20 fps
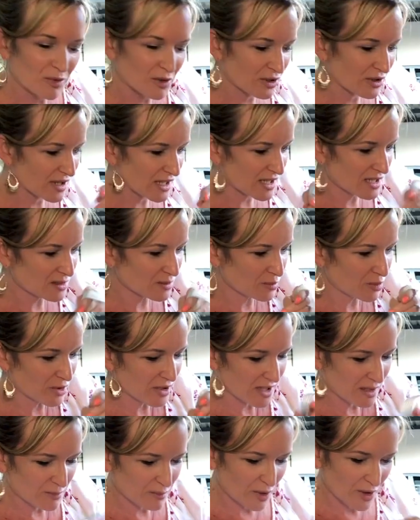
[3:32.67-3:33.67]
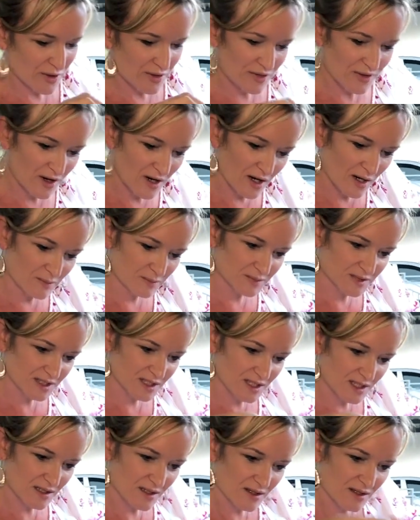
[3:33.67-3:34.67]
her in, putting both
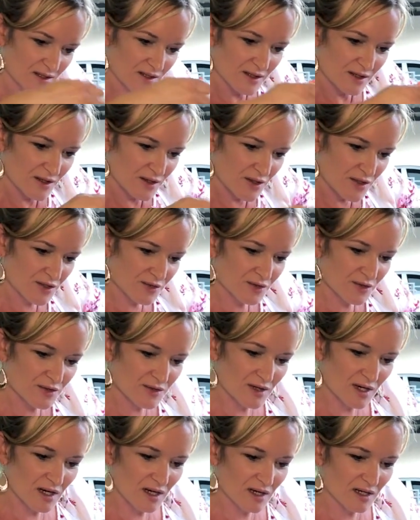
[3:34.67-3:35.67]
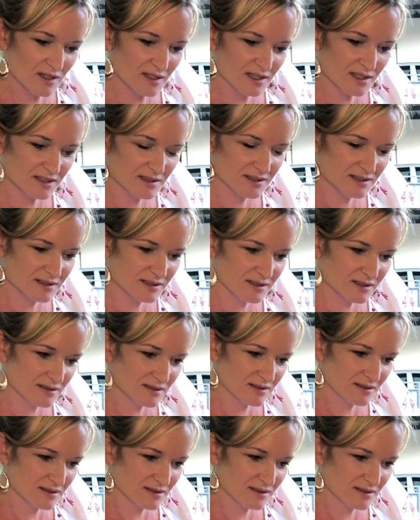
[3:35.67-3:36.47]
arms through the harness.